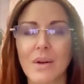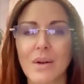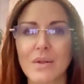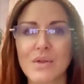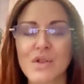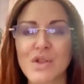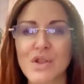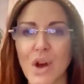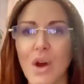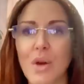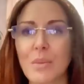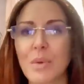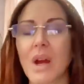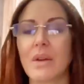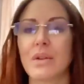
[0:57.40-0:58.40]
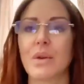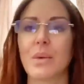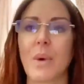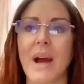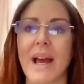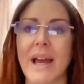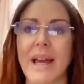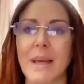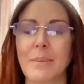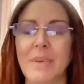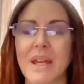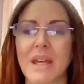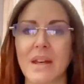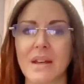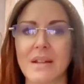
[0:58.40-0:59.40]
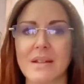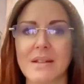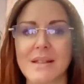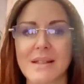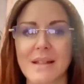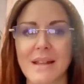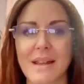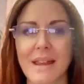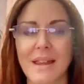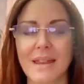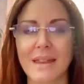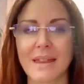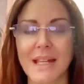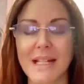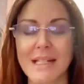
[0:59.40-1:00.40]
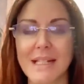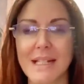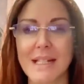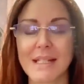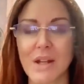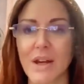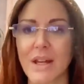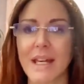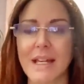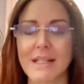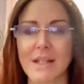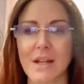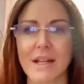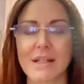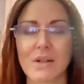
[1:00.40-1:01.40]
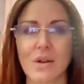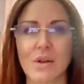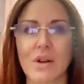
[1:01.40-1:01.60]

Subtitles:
so blown away because this is like, it's like it's gone